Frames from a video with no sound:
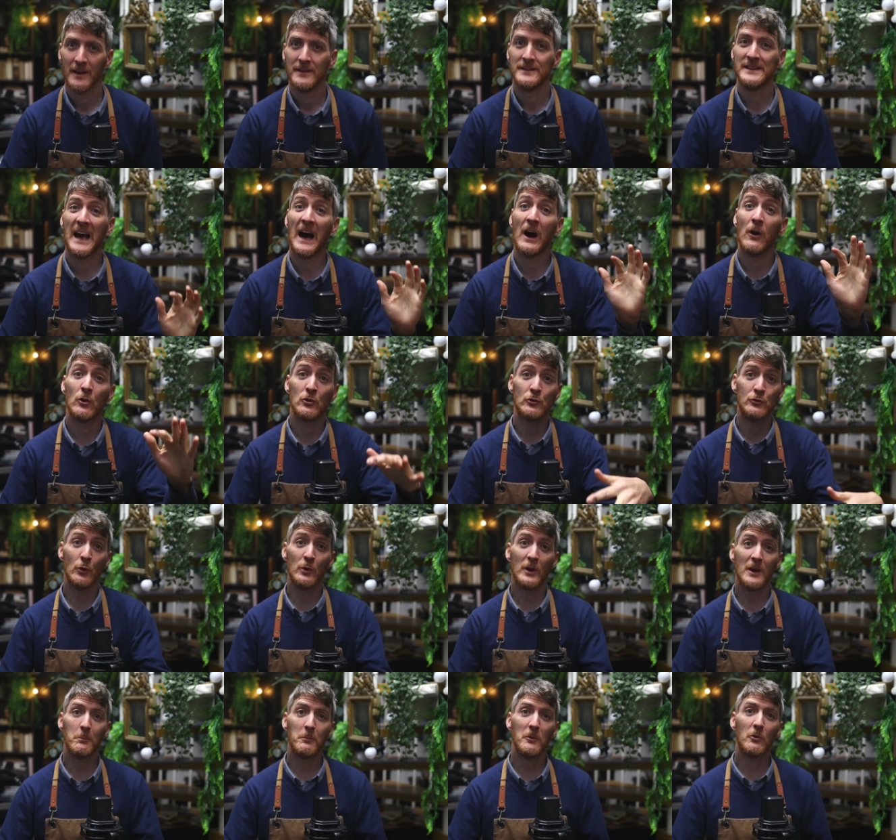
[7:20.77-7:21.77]
Now,
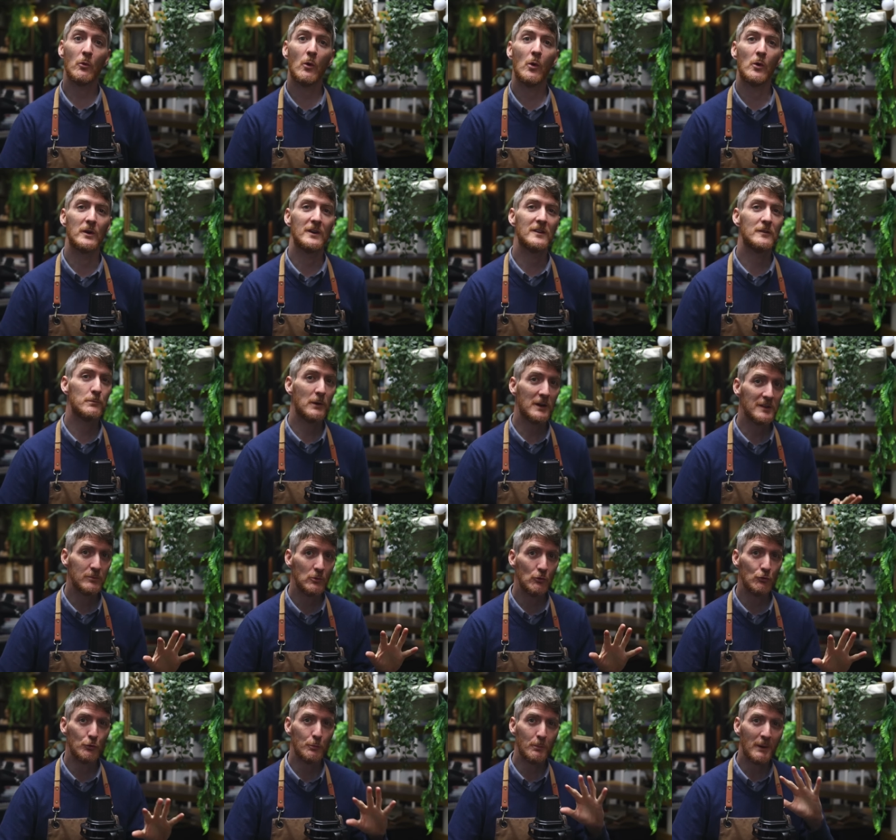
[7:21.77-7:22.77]
don't get me wrong, it's
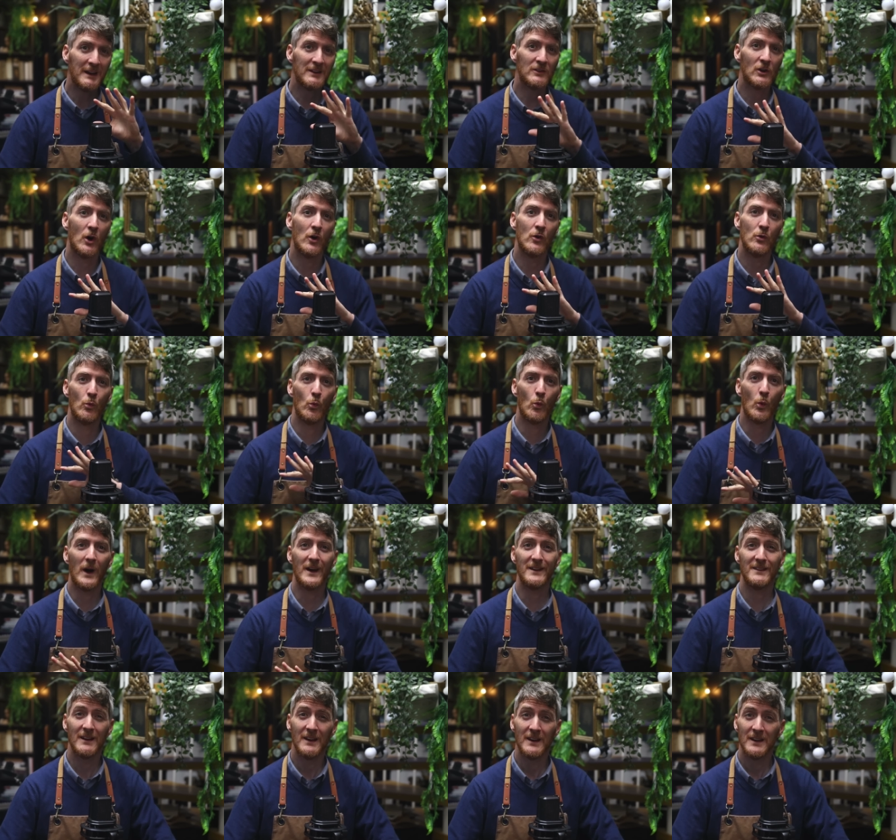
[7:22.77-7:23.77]
possible to paint on
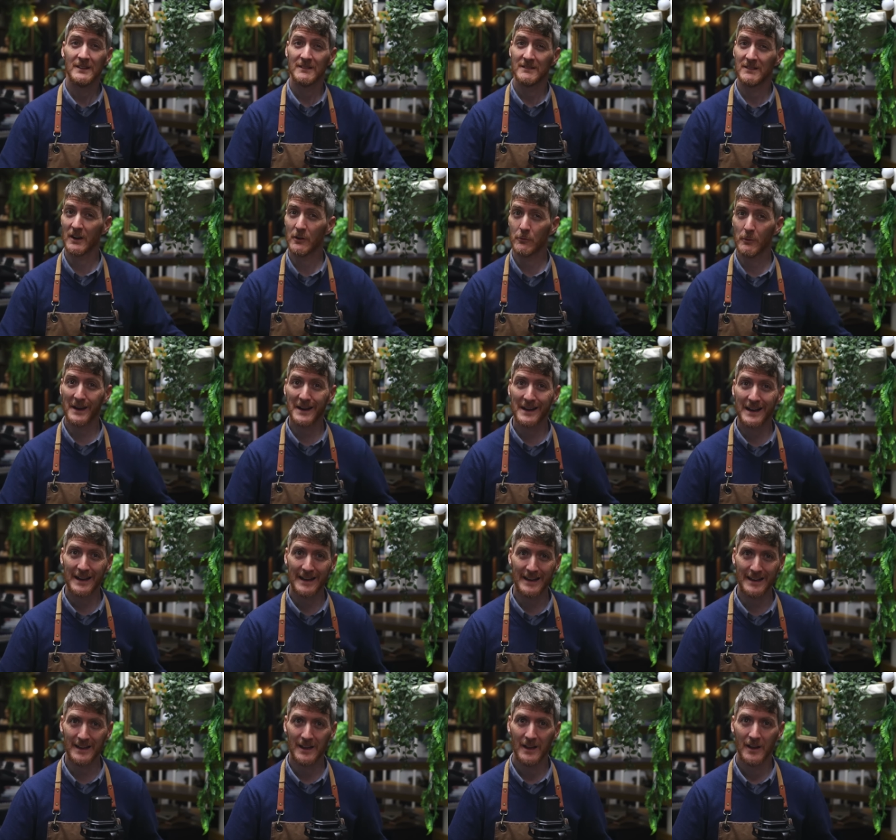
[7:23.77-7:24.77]
white
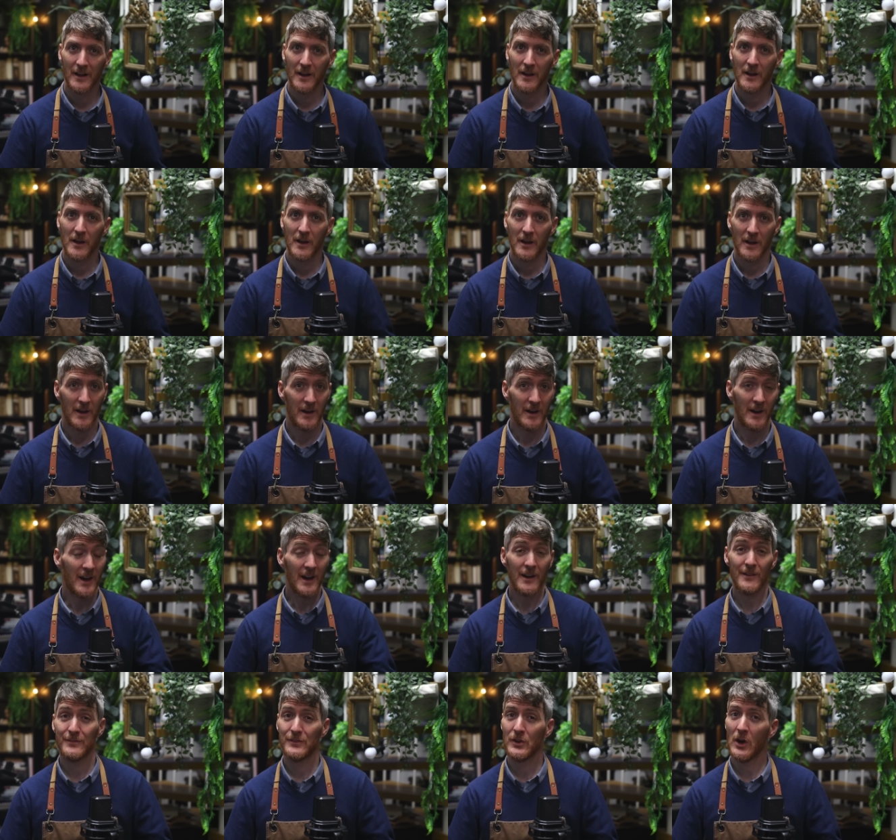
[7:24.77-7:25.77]
directly, and
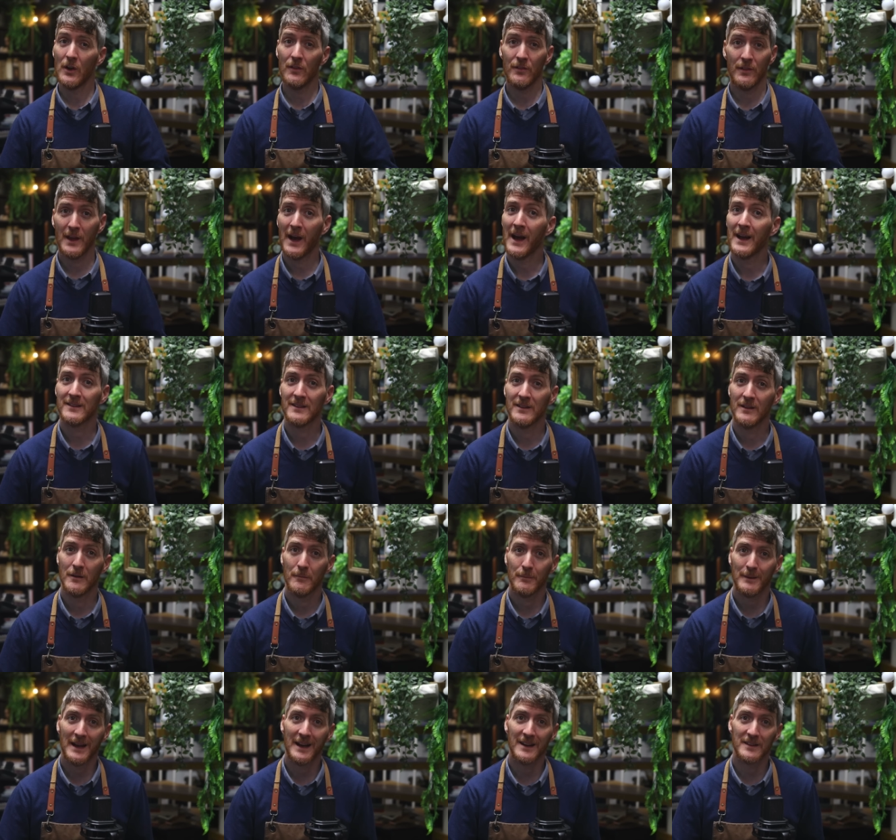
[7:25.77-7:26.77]
I've done that in
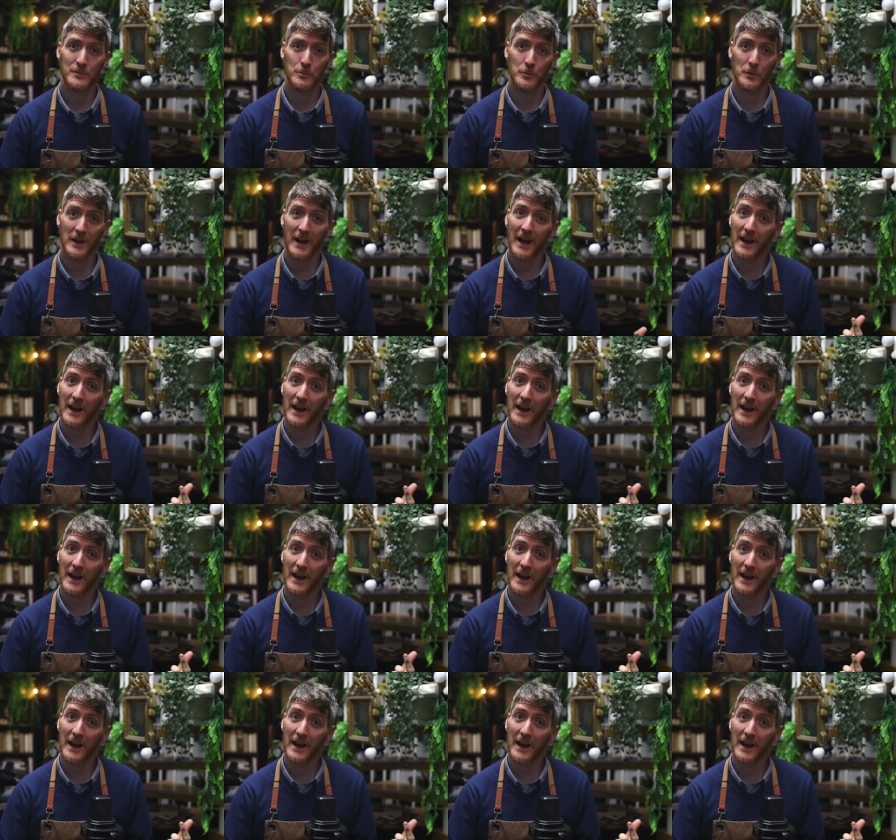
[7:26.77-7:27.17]
the past, but